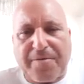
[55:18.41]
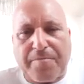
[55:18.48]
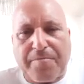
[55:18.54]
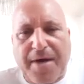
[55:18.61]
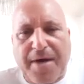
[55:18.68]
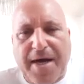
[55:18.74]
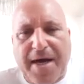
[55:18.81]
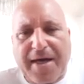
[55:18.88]

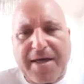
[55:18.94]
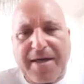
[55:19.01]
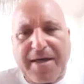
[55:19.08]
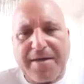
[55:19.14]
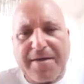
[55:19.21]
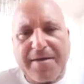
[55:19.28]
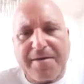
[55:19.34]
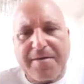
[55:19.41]
back.
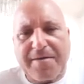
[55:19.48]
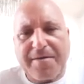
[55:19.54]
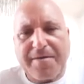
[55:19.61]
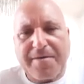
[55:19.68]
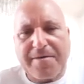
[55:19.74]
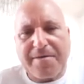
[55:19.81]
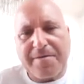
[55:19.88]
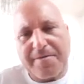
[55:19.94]

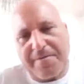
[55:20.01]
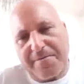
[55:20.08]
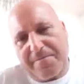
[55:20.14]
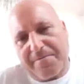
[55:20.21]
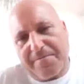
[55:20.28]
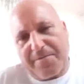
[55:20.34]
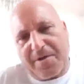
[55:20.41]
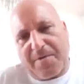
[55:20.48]

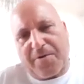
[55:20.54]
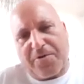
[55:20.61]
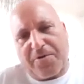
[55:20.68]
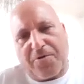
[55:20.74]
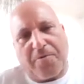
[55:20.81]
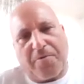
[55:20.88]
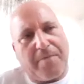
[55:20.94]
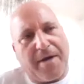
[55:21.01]
Well, you're
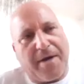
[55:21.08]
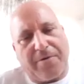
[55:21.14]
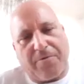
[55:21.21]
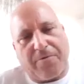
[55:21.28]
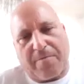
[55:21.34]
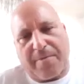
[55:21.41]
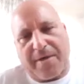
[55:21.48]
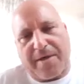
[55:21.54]
going bankrupt,
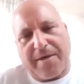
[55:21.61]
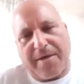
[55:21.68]
man.